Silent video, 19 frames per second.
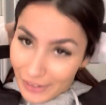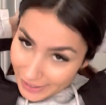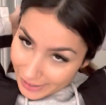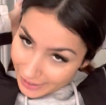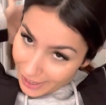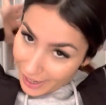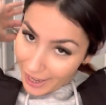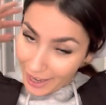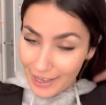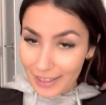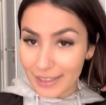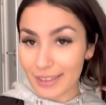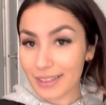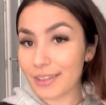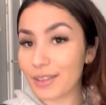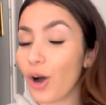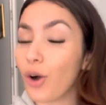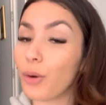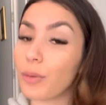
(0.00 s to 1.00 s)
guys,
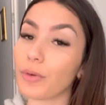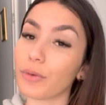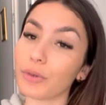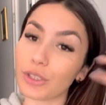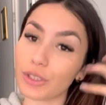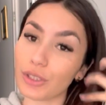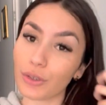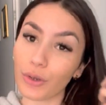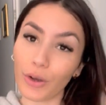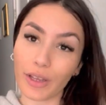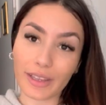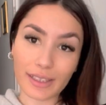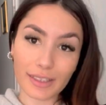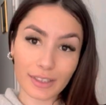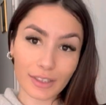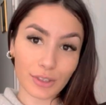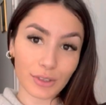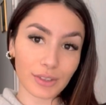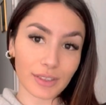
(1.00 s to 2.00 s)
hope you enjoyed
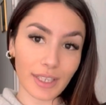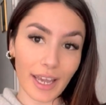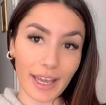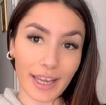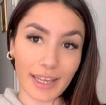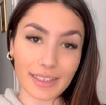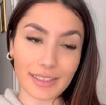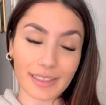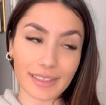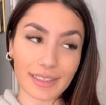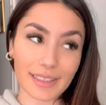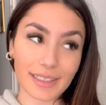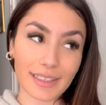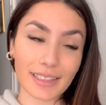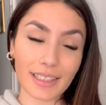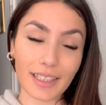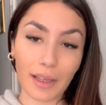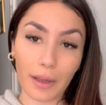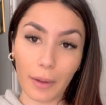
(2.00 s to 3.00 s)

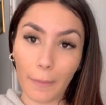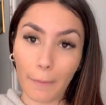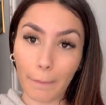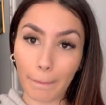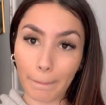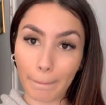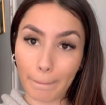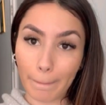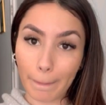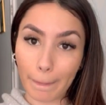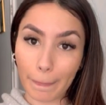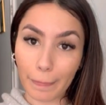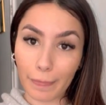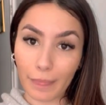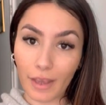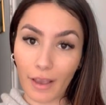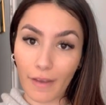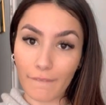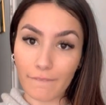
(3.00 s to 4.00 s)
today's
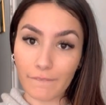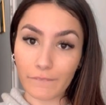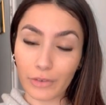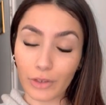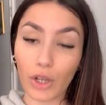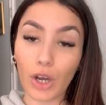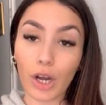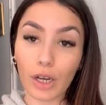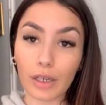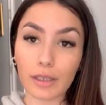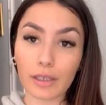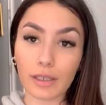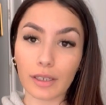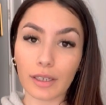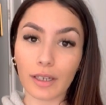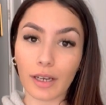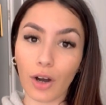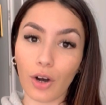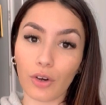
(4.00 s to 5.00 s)
vlog.
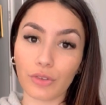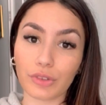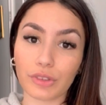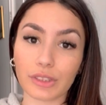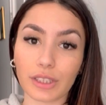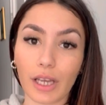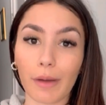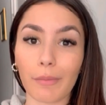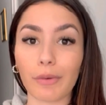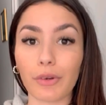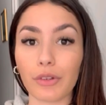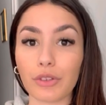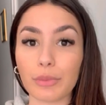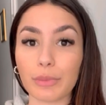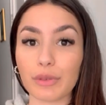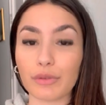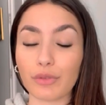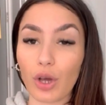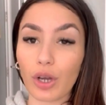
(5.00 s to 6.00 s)
Obviously, I'm going to
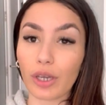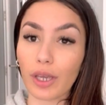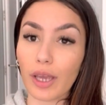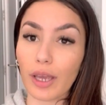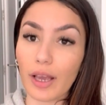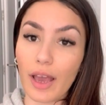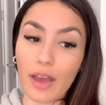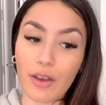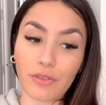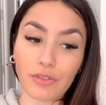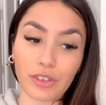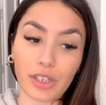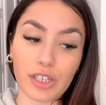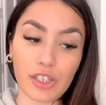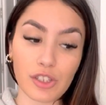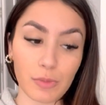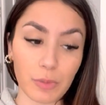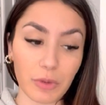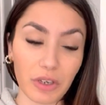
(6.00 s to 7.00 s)
be vlogging every
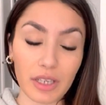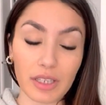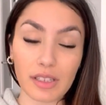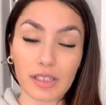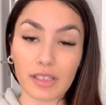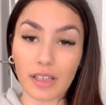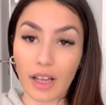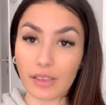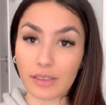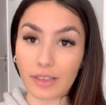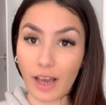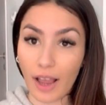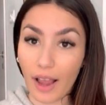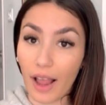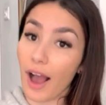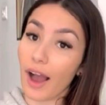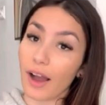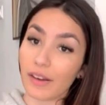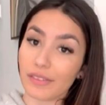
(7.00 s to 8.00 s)
experience that I
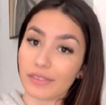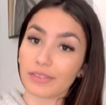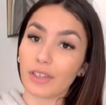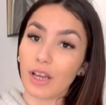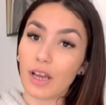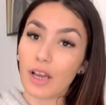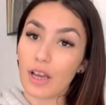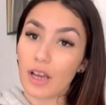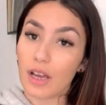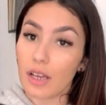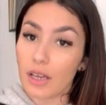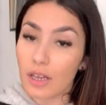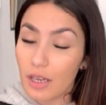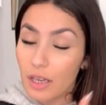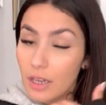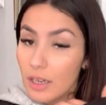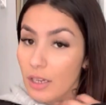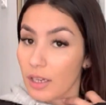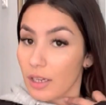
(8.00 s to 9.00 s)
have.
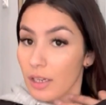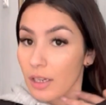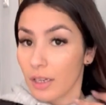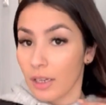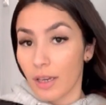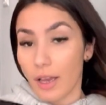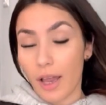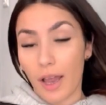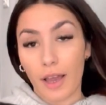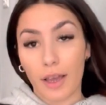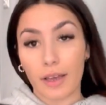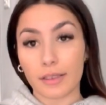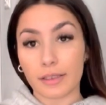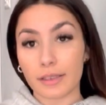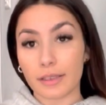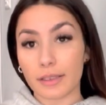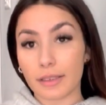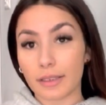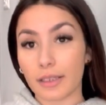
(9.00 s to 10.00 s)

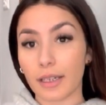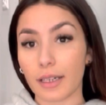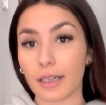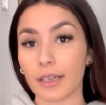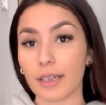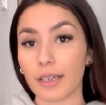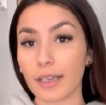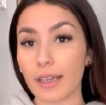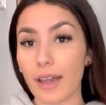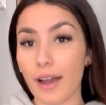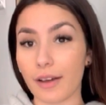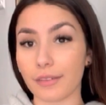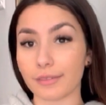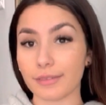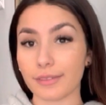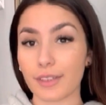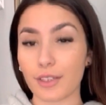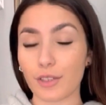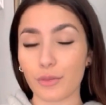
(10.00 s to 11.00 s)
And yeah,
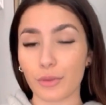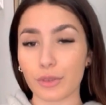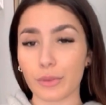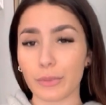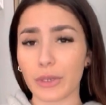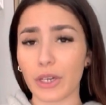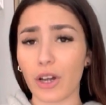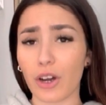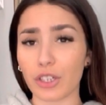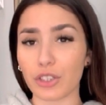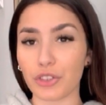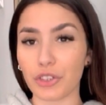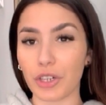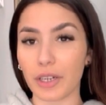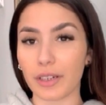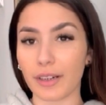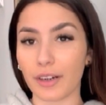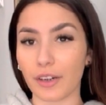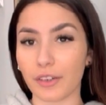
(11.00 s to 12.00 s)
this is going to be our journey,
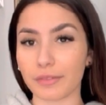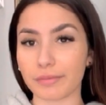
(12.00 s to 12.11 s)
you know.